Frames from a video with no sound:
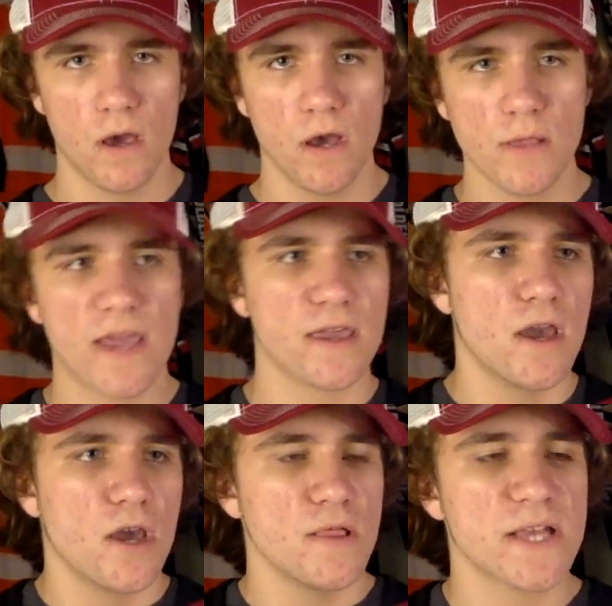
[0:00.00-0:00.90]
Like,
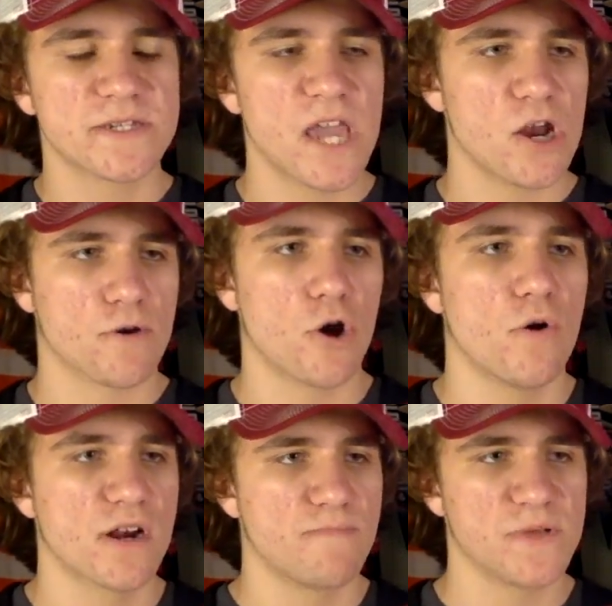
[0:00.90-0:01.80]
let's say you're
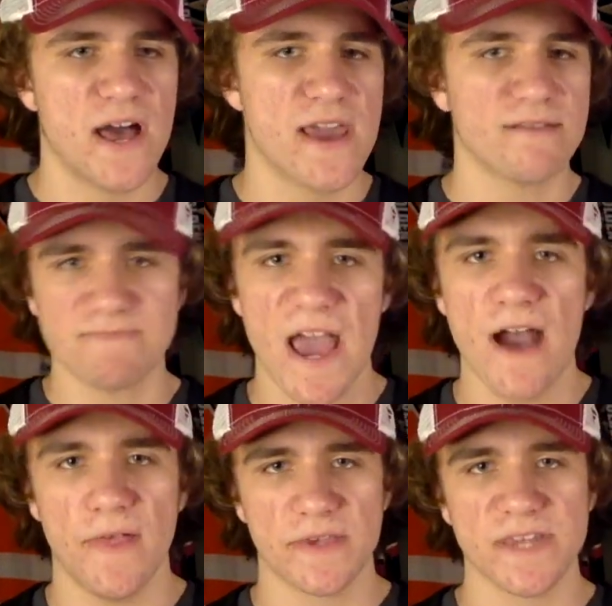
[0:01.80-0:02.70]
going to play
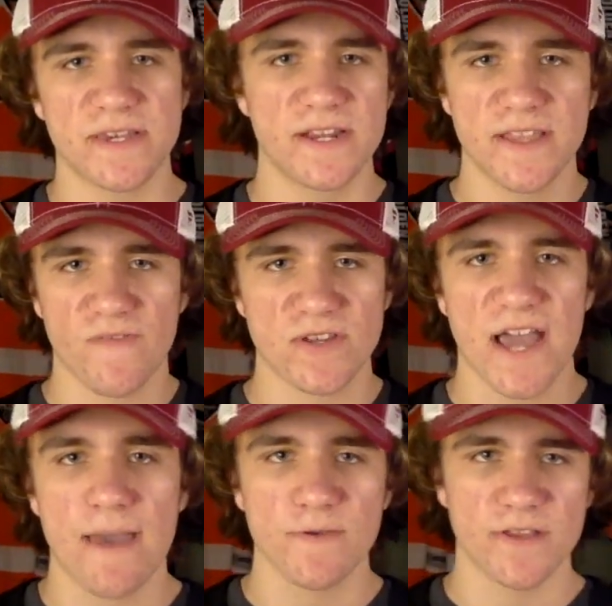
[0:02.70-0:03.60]
Dallas. That's in a different
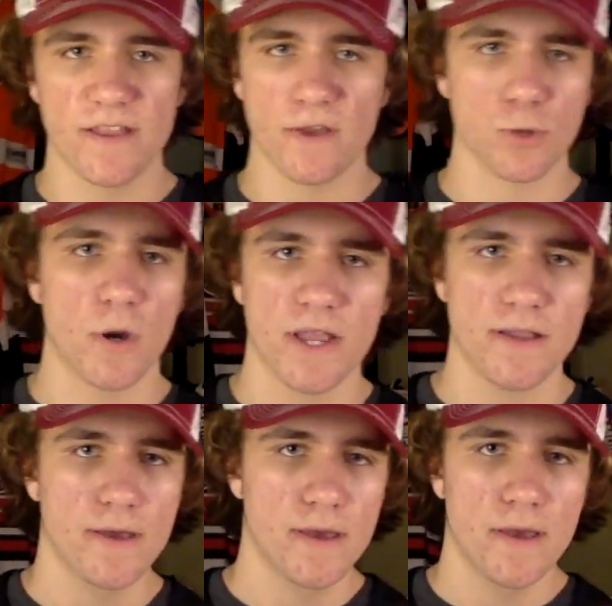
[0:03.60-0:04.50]
time zone than Detroit.
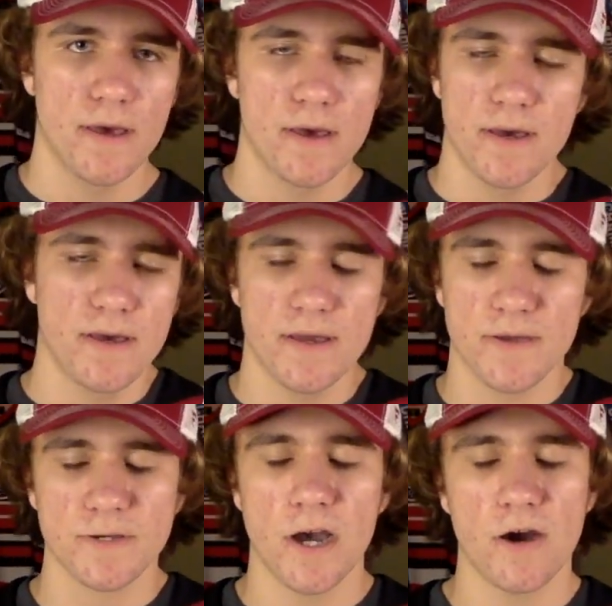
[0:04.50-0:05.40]

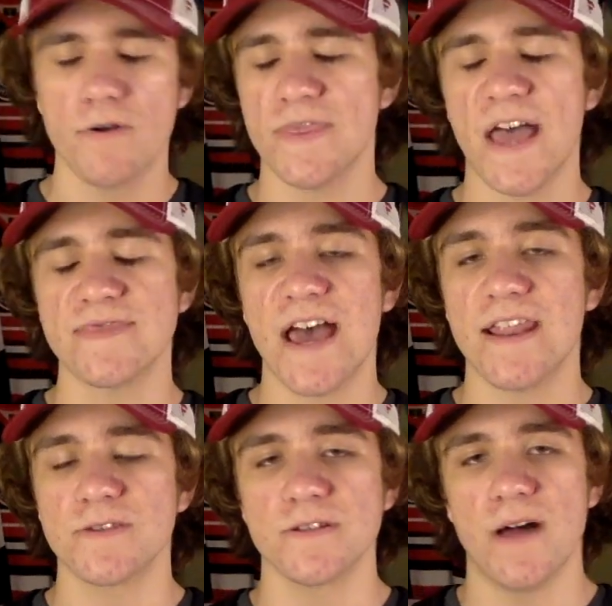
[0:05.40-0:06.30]
So that
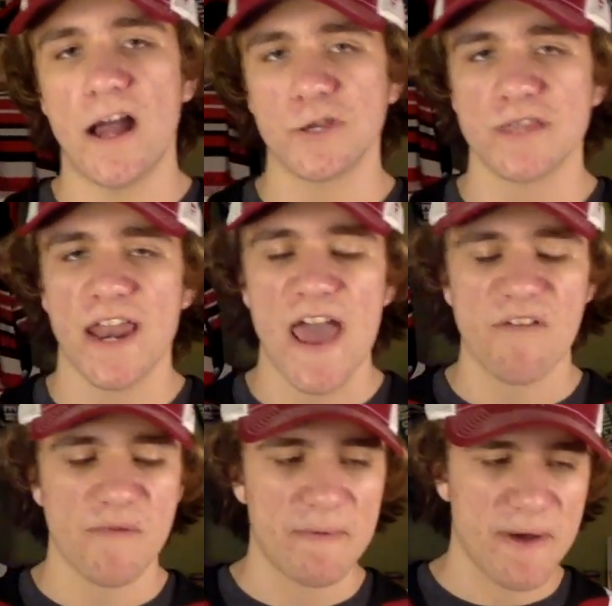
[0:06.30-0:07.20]
is the logic that I
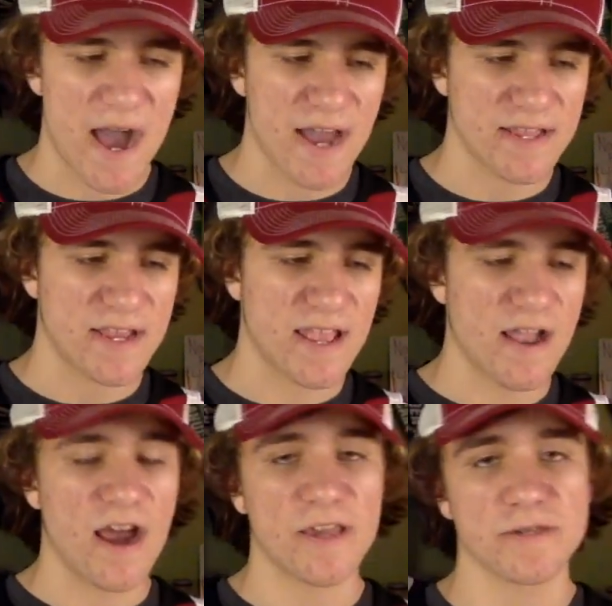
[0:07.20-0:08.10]
have about behind it. And
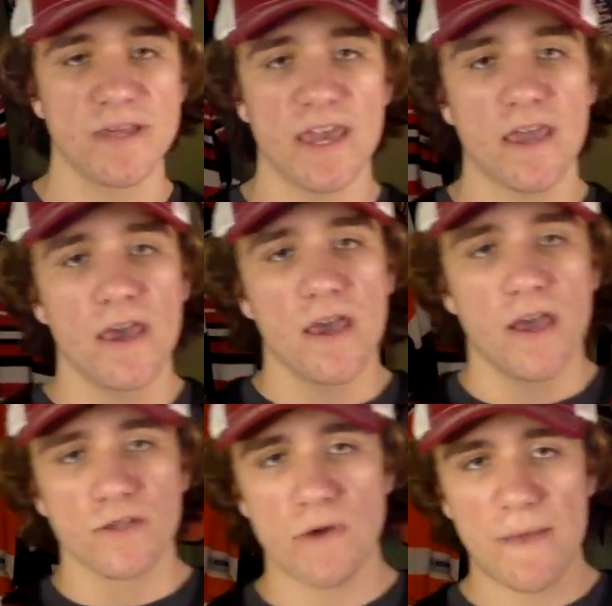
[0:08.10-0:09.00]
honestly,
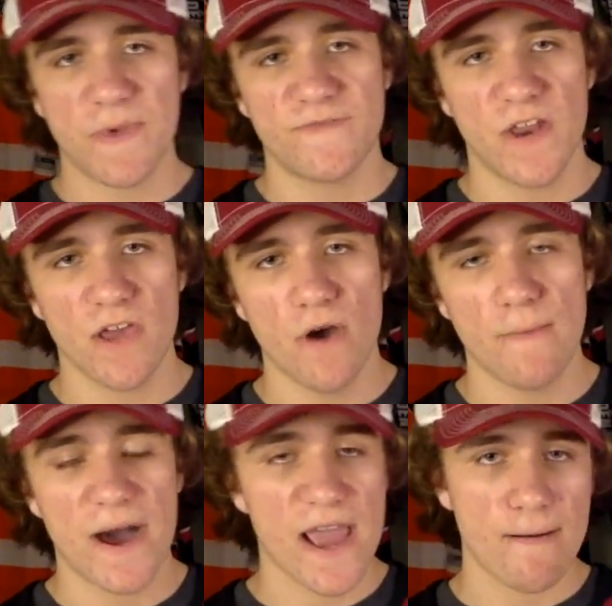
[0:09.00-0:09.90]
to wrap this video
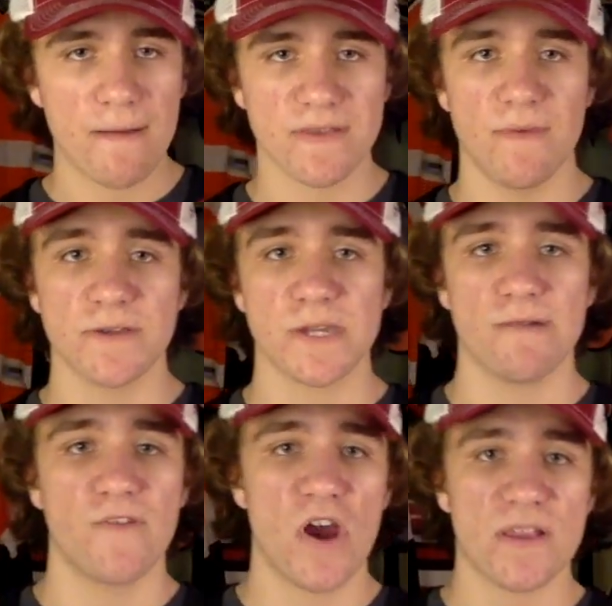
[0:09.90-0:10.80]
up, I am optimistic.
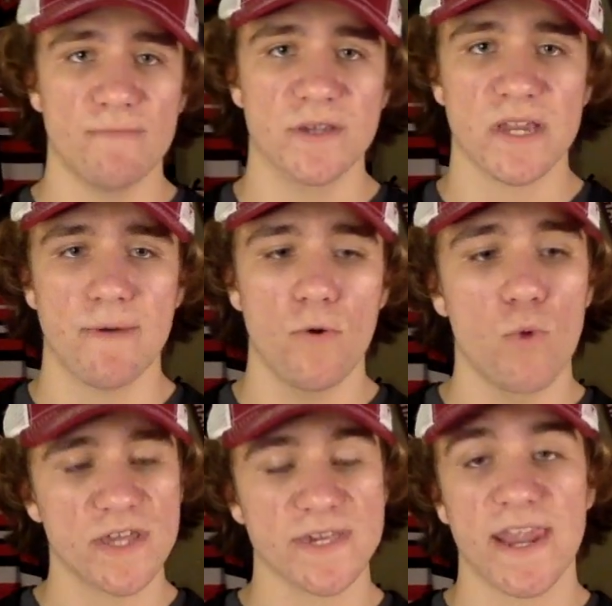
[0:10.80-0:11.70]
I'm very optimistic about
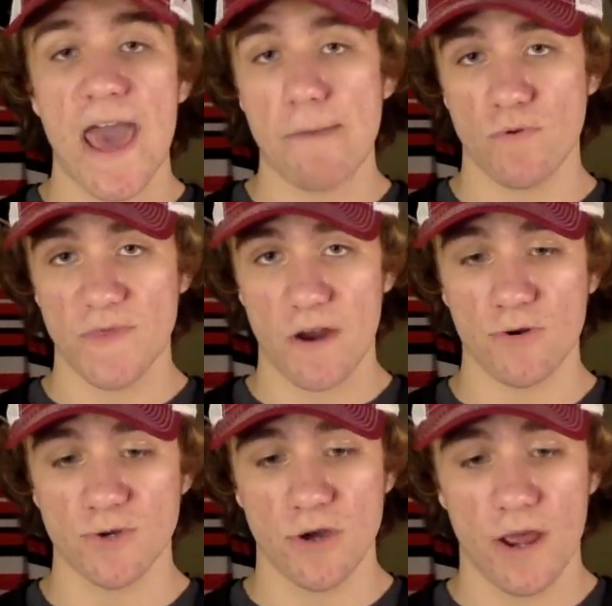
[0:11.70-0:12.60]
what's going to happen with
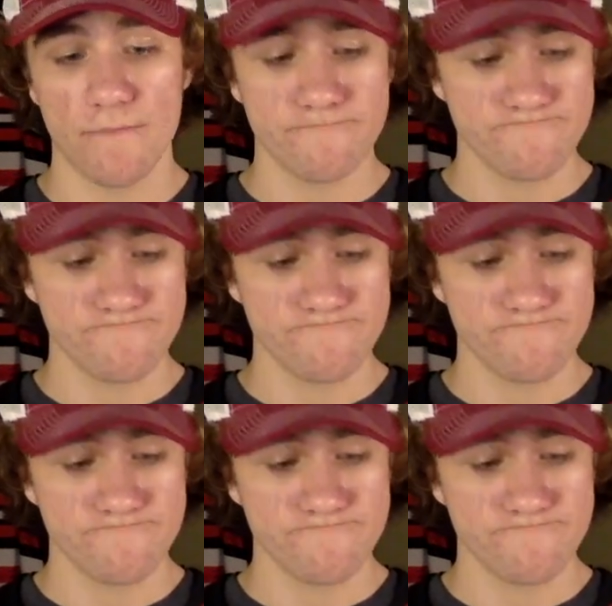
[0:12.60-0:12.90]
Arizona.